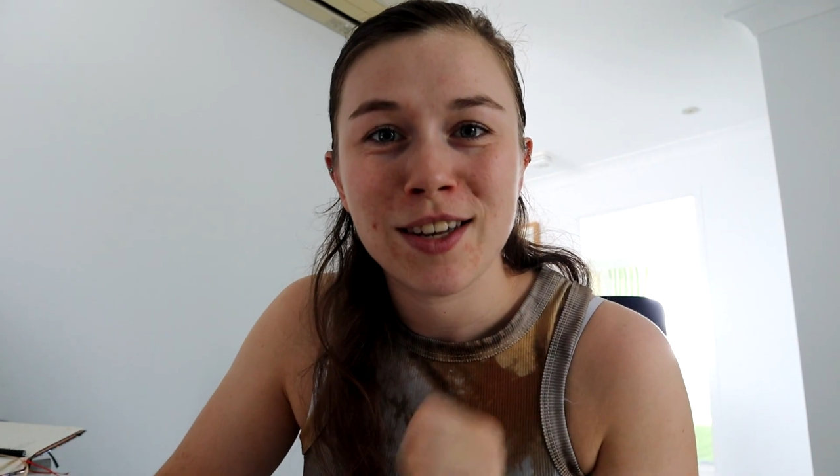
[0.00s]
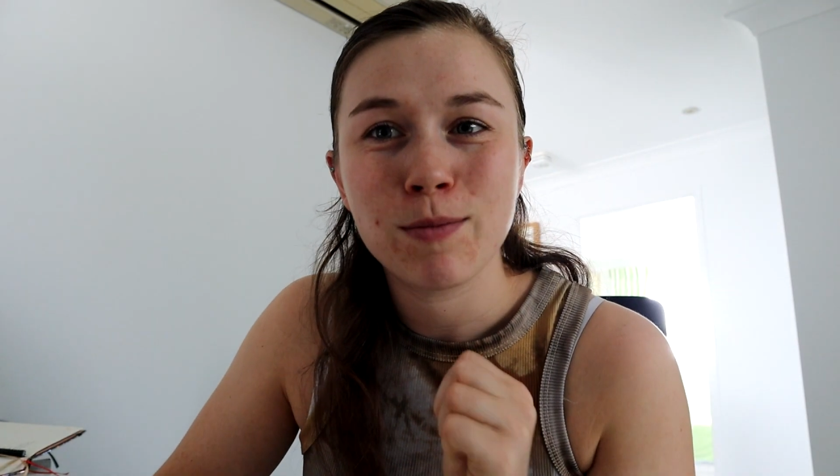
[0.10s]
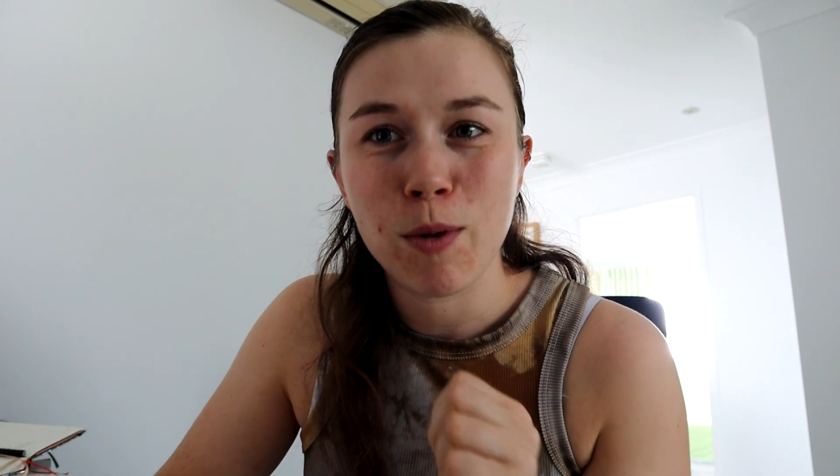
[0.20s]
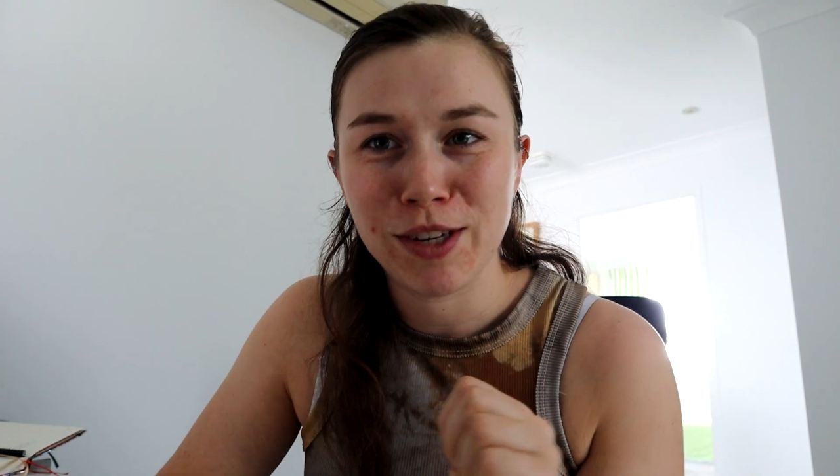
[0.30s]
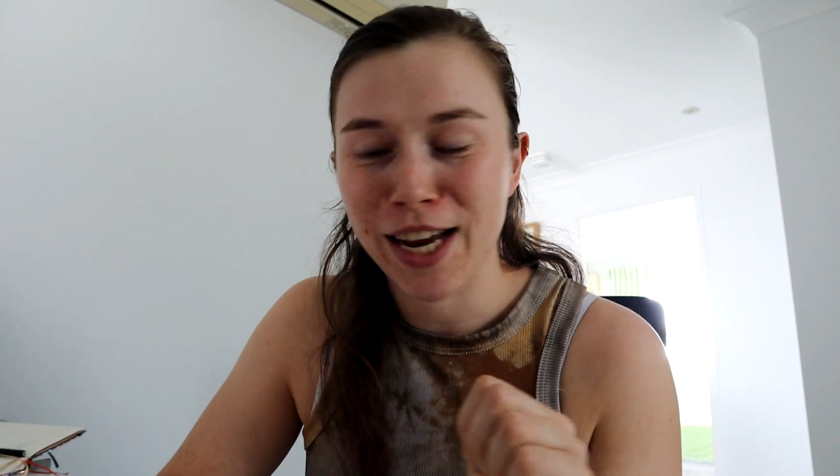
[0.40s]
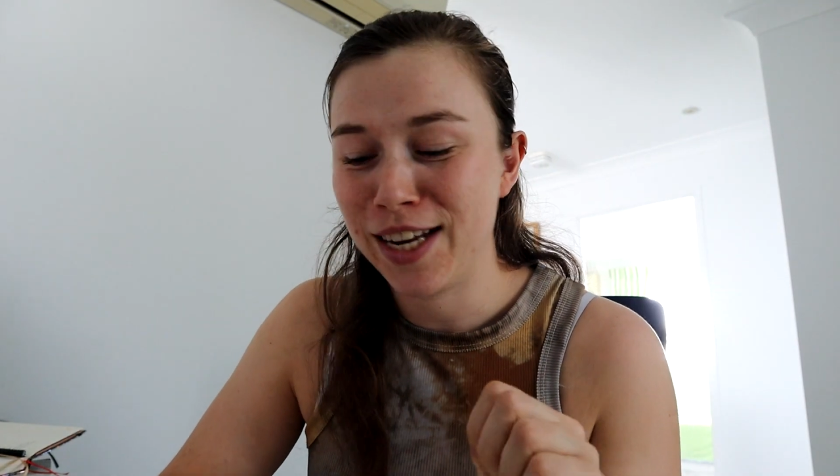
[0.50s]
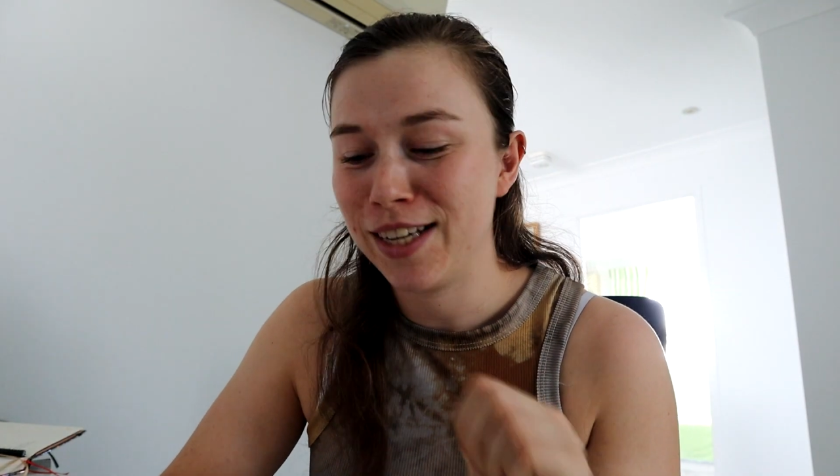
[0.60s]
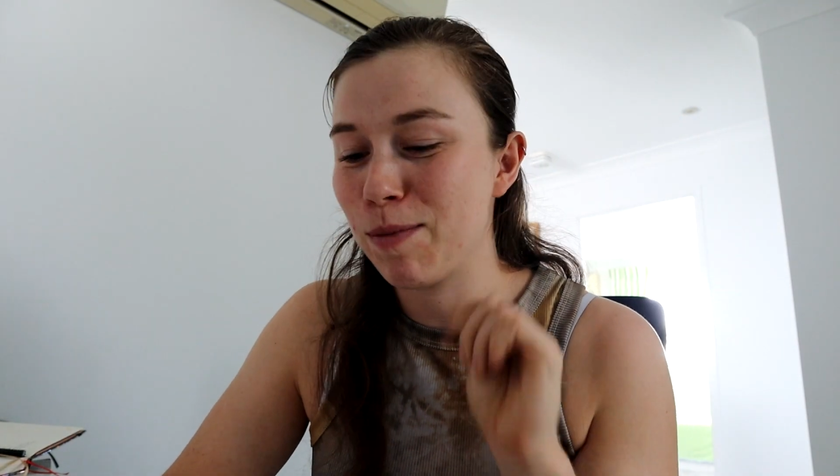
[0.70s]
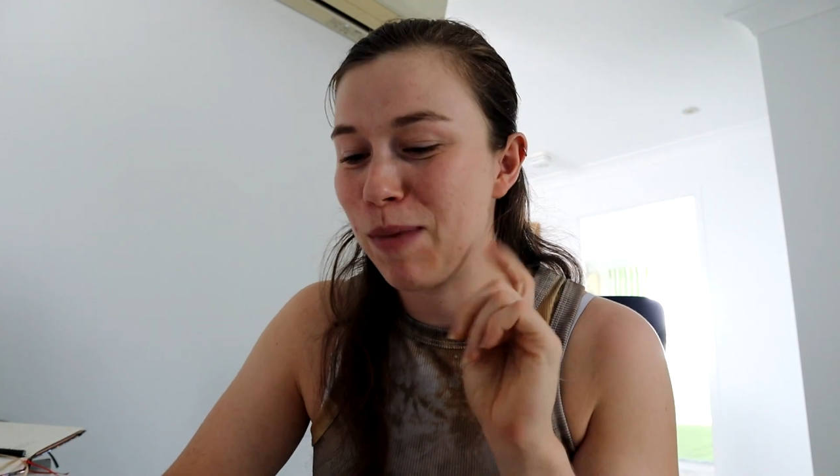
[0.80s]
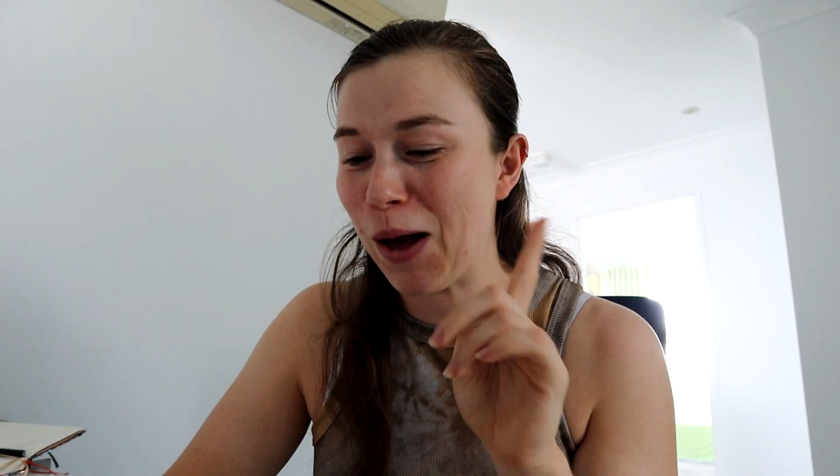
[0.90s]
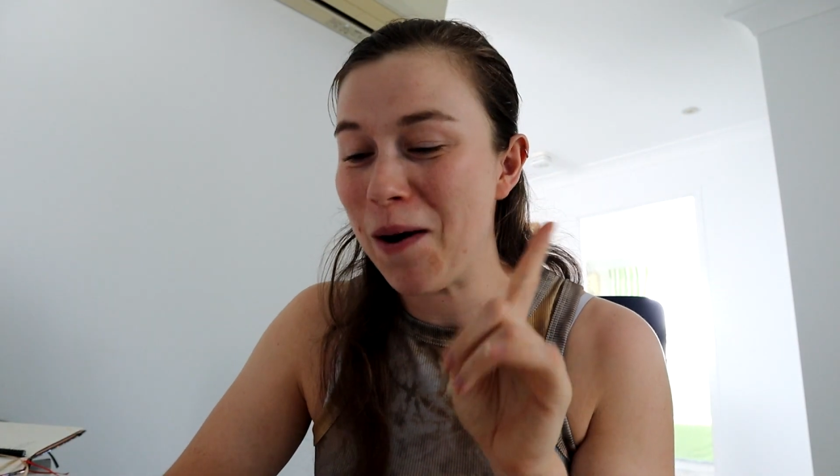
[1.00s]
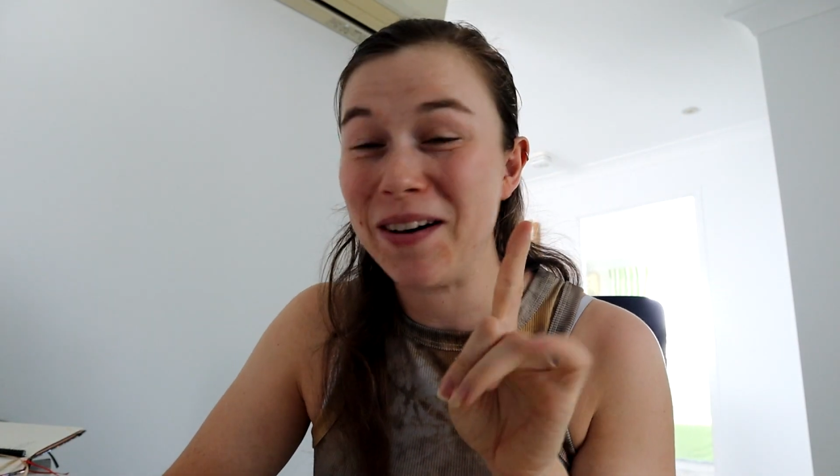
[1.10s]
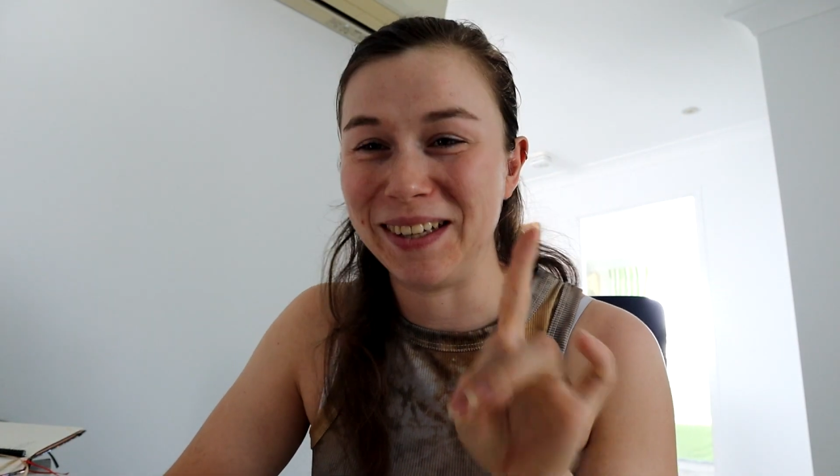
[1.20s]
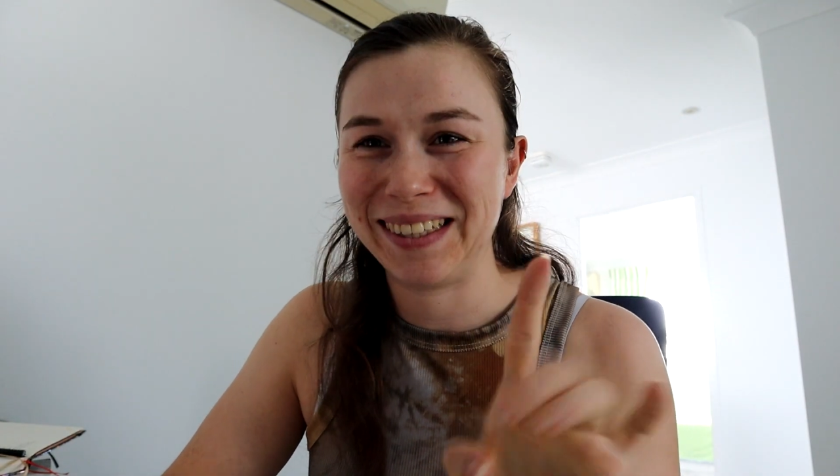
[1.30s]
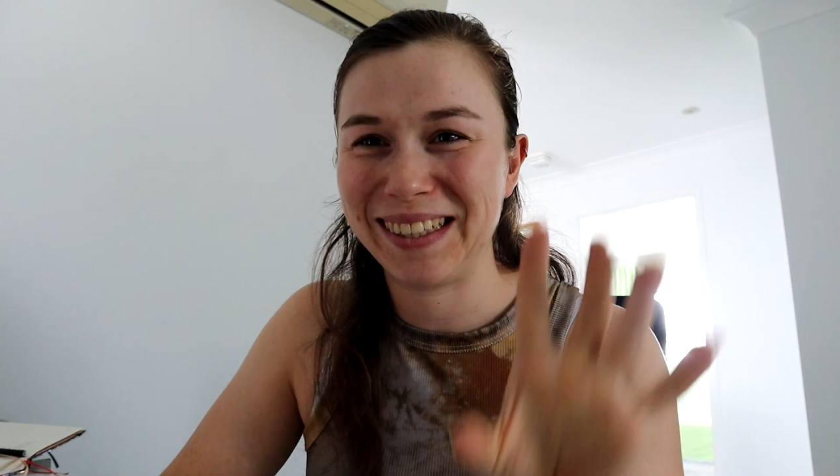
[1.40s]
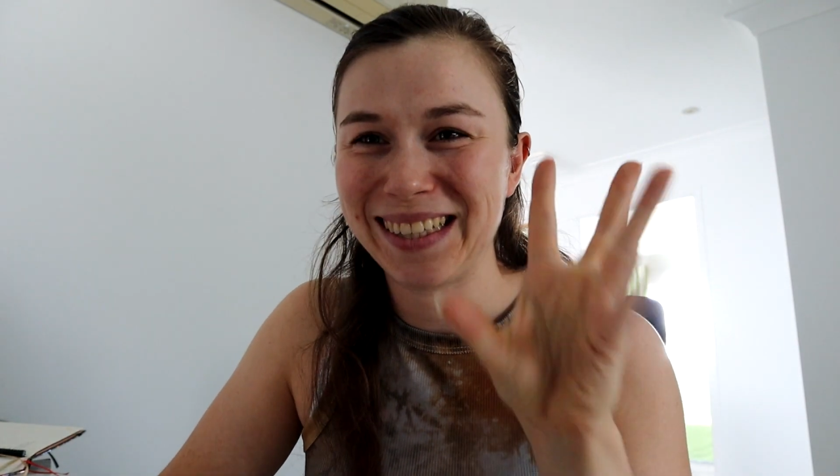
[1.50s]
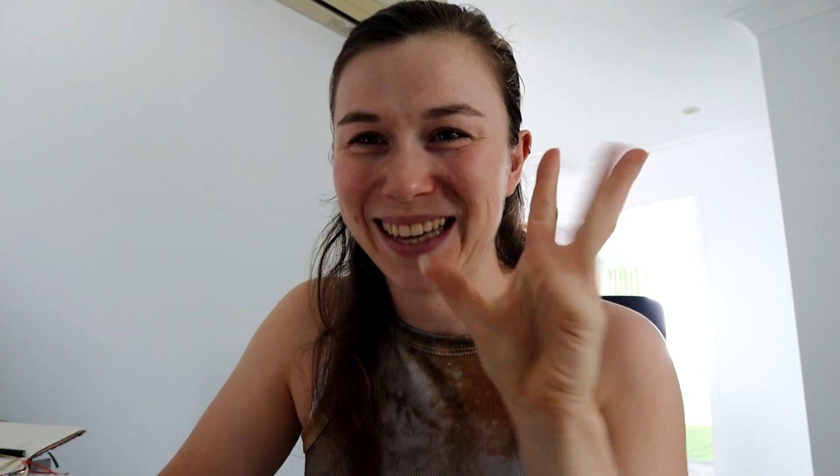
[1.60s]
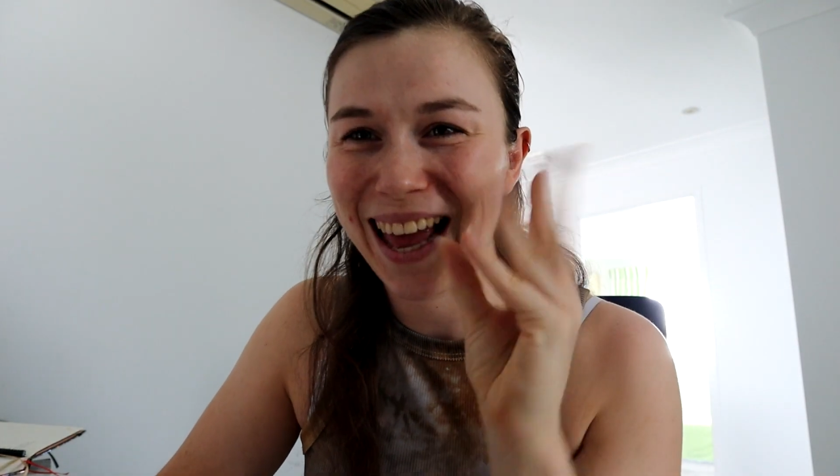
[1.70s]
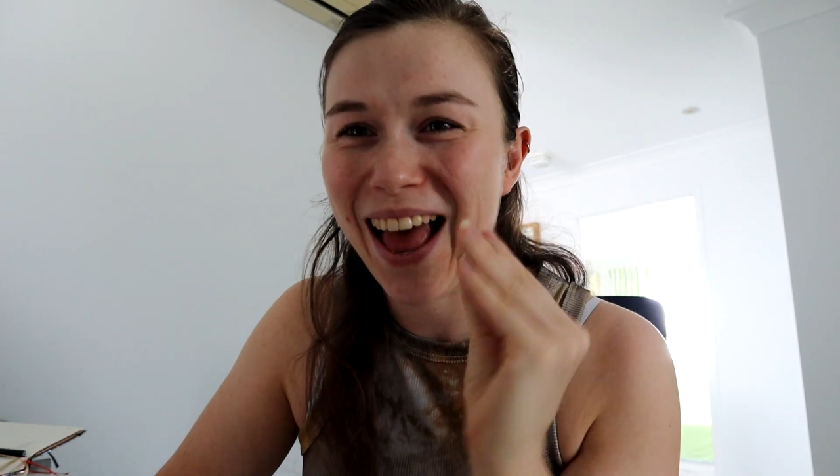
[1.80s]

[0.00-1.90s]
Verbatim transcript: spontaneous because,